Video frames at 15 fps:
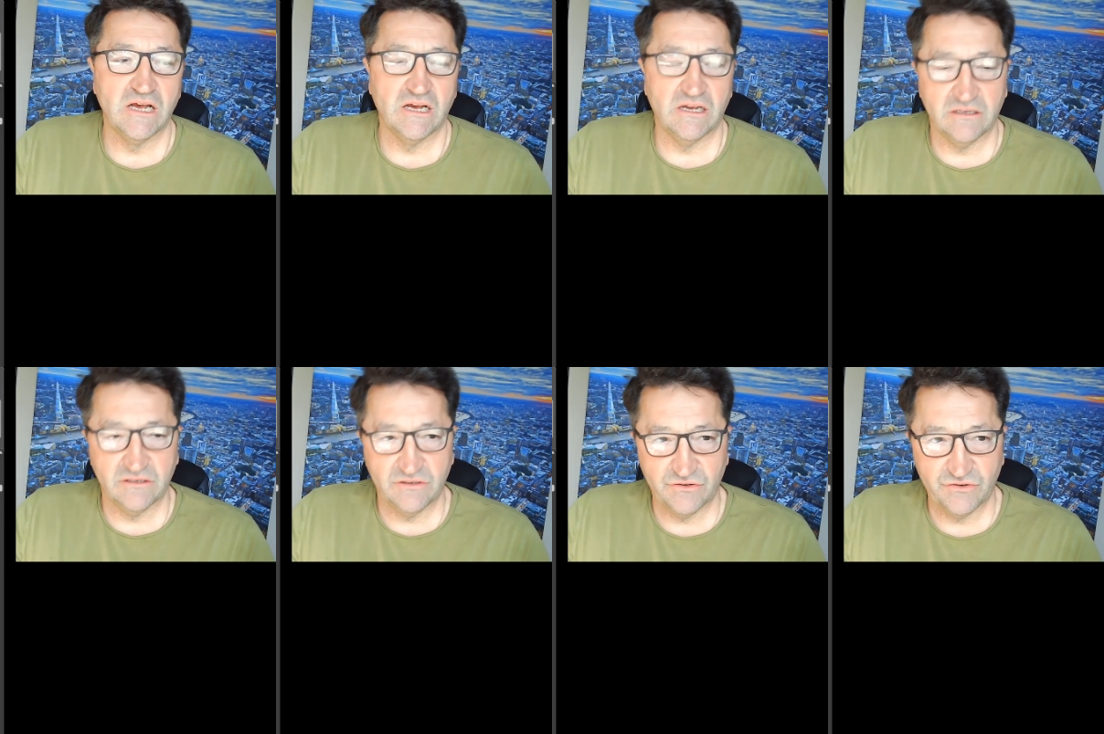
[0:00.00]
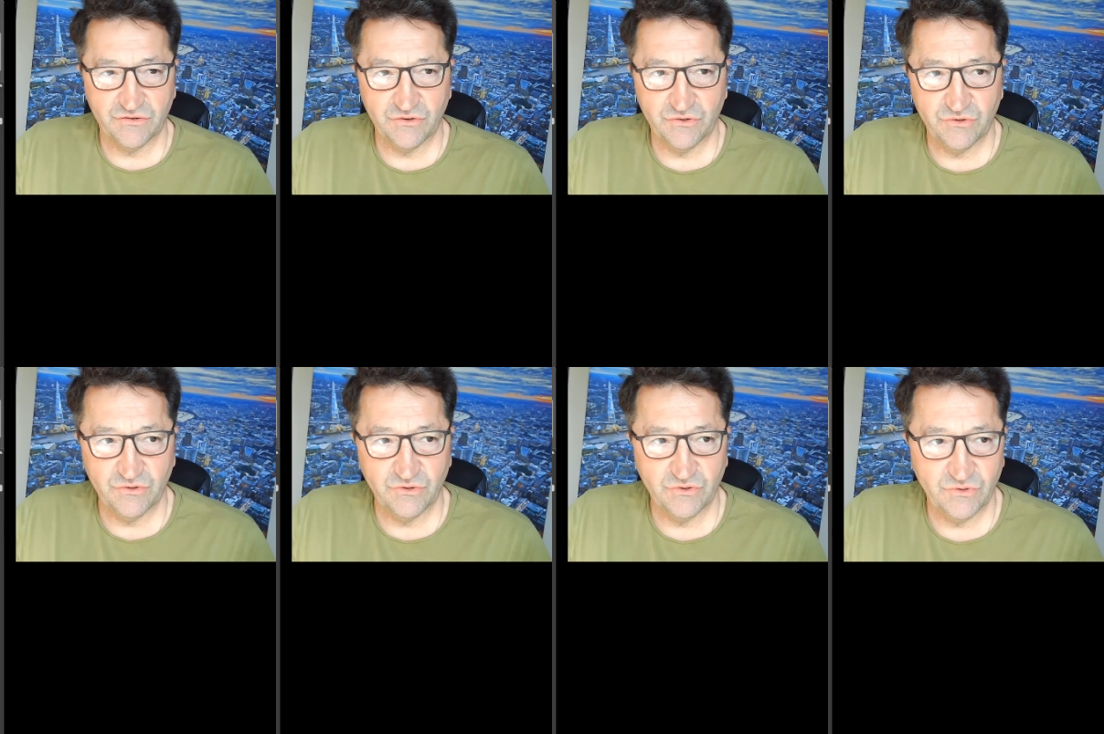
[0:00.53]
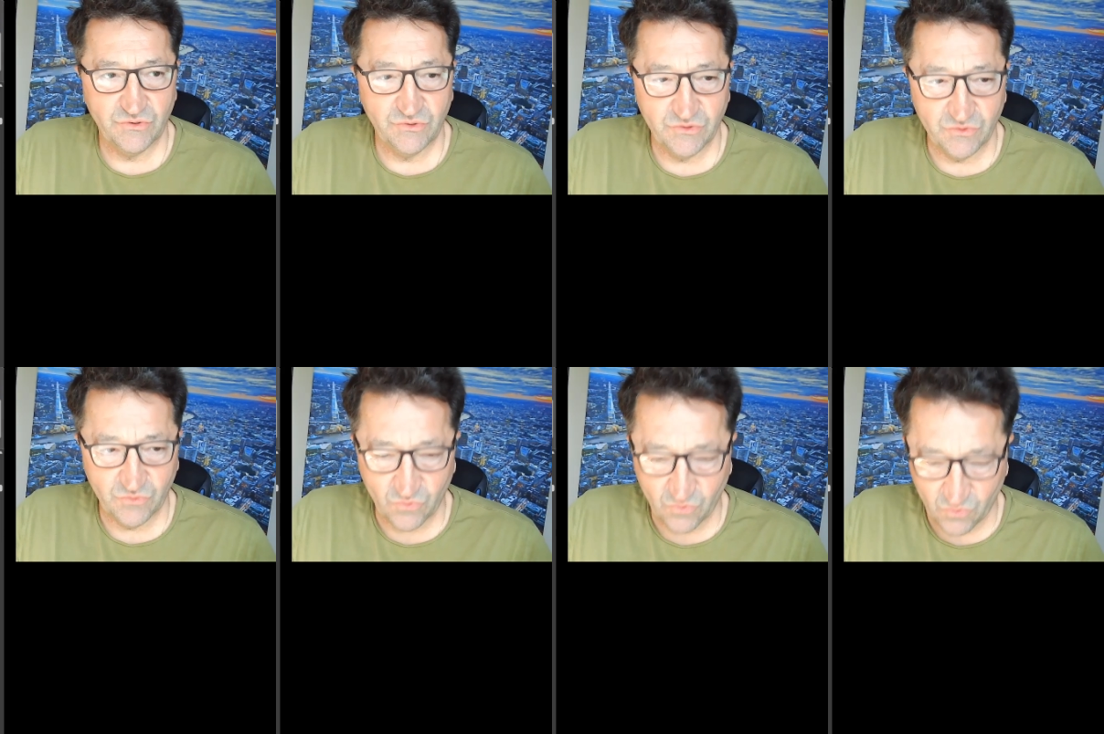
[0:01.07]
as
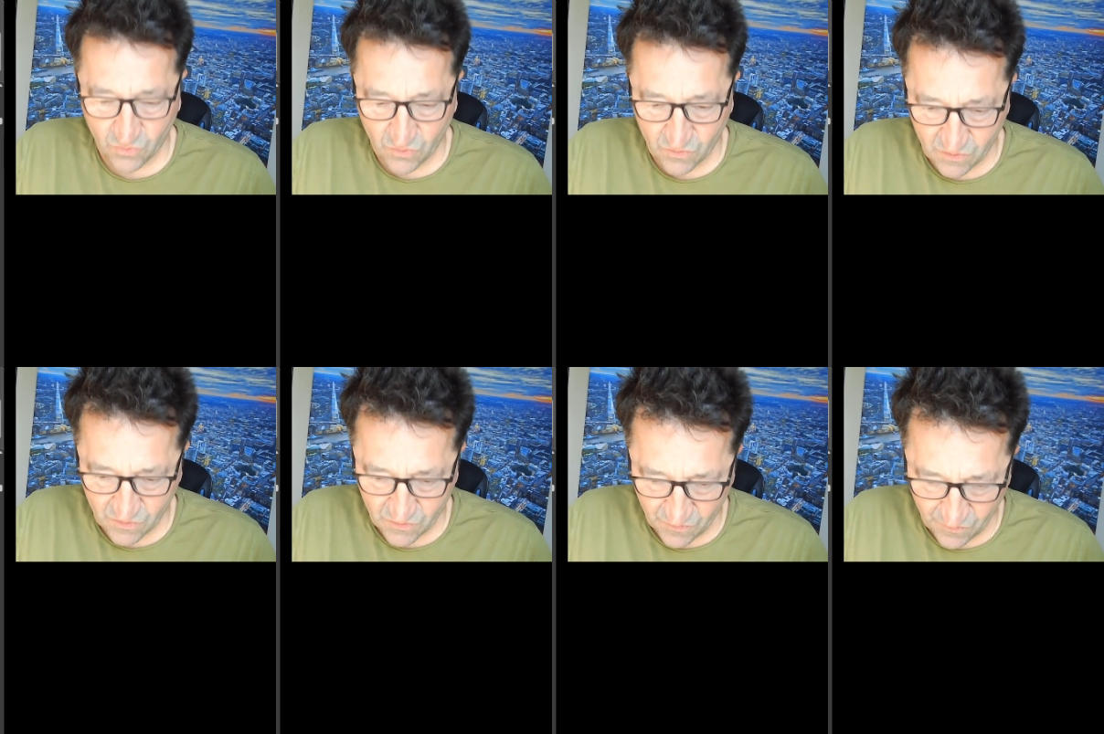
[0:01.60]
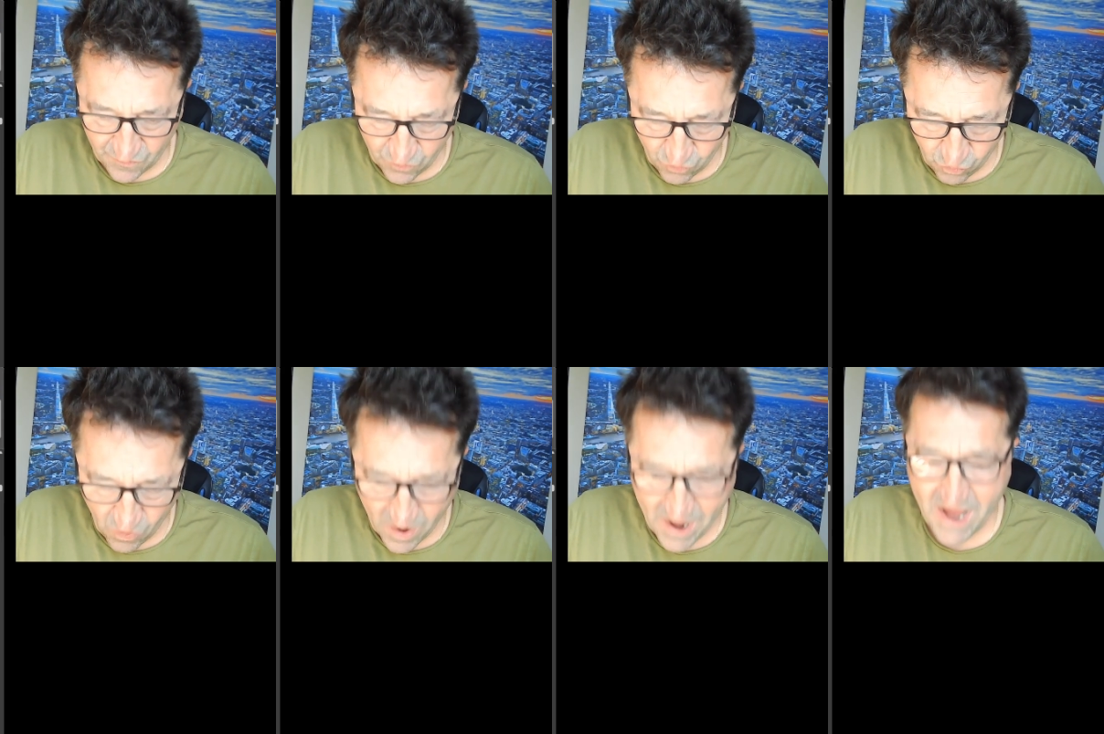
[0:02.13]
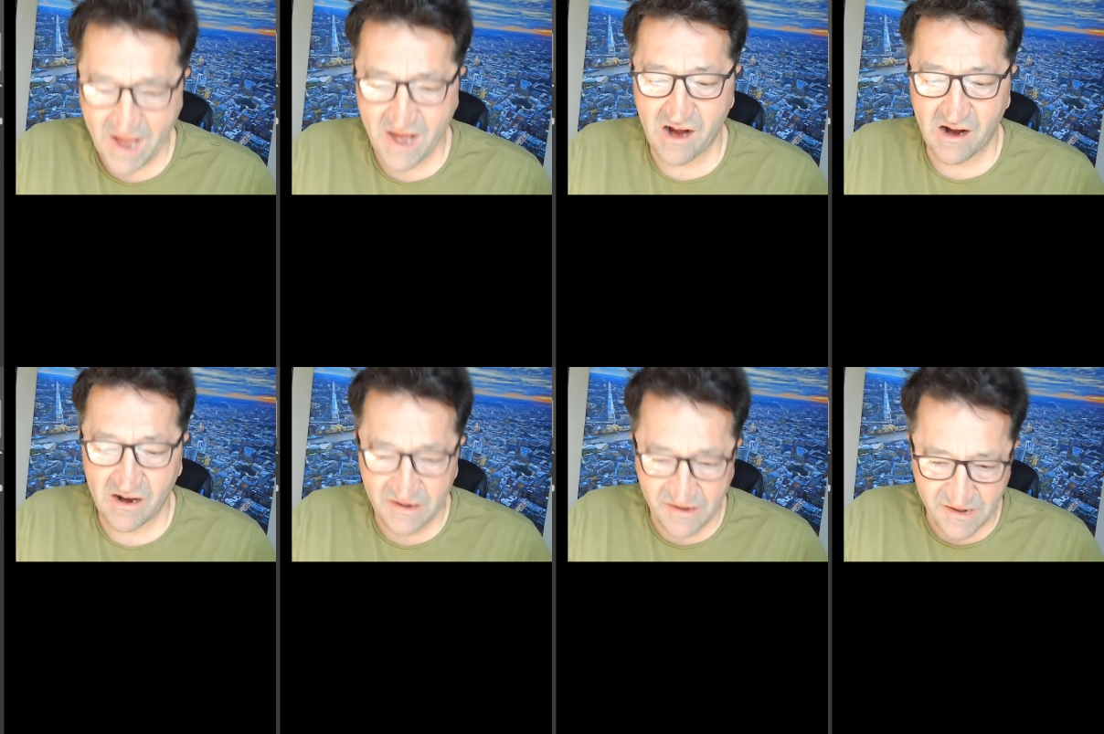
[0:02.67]
to the way
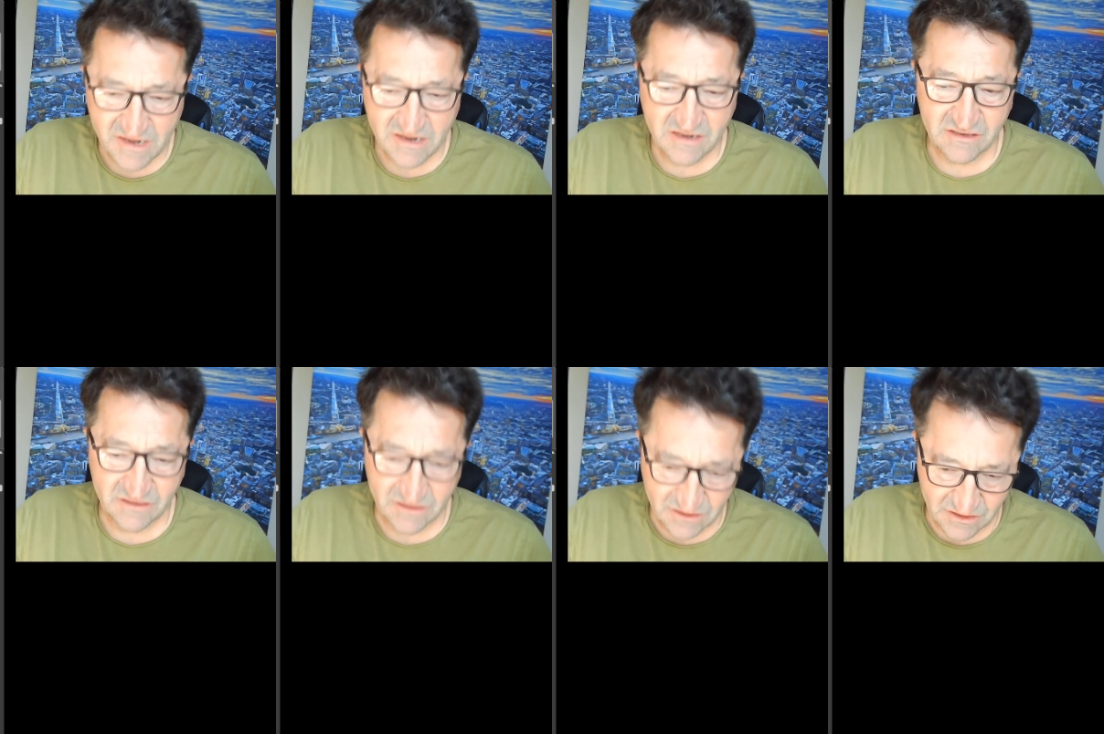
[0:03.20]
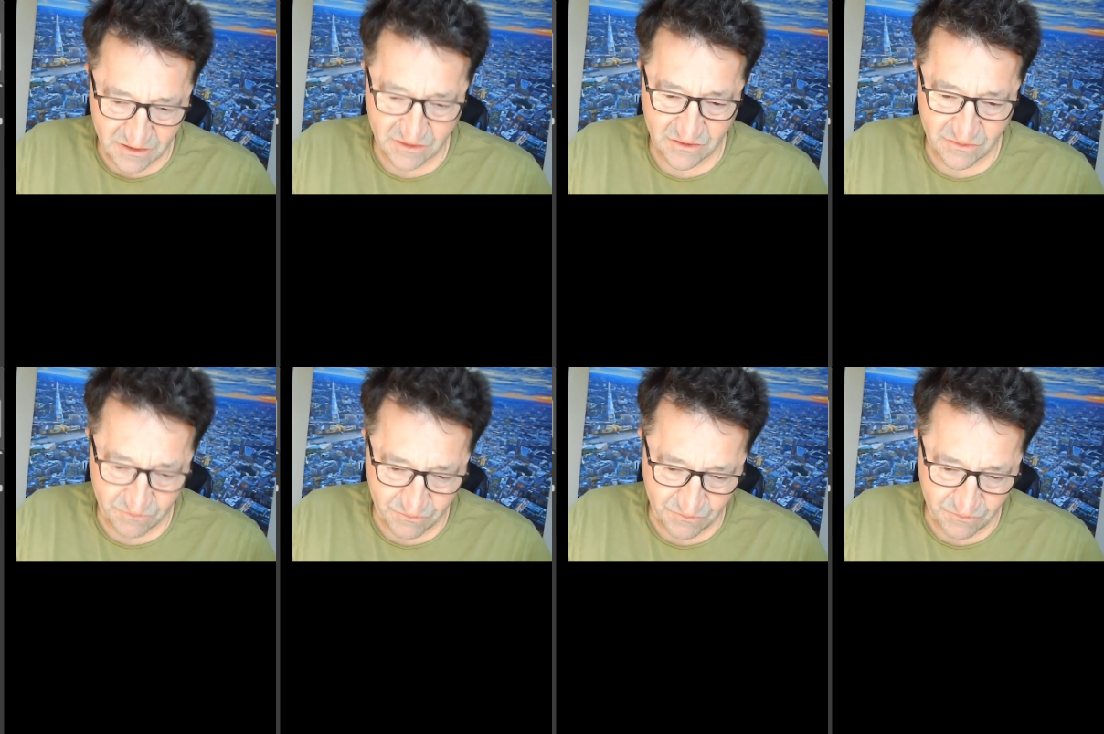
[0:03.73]
ideas